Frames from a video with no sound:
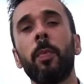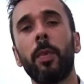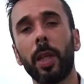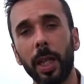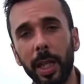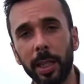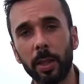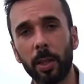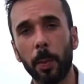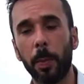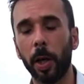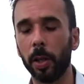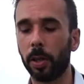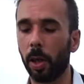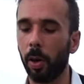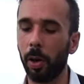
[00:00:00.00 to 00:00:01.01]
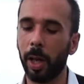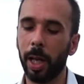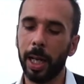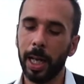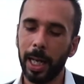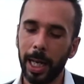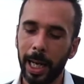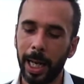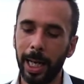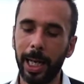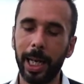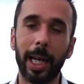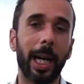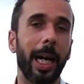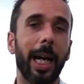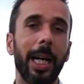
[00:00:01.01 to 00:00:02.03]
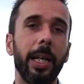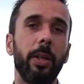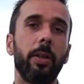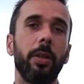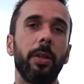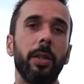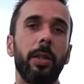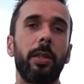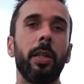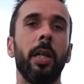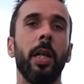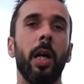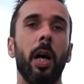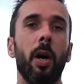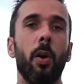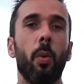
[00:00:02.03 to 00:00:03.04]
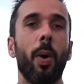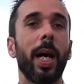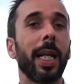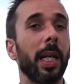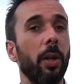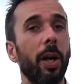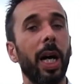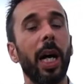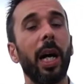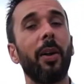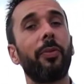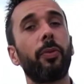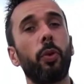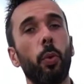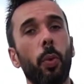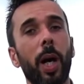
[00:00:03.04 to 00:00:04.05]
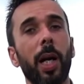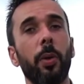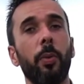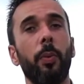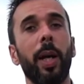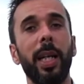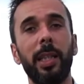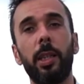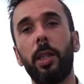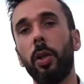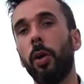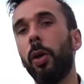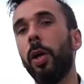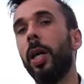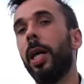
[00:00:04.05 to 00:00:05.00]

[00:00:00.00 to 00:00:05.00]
in the bottle. Here I used a 1.5 to 1 ratio.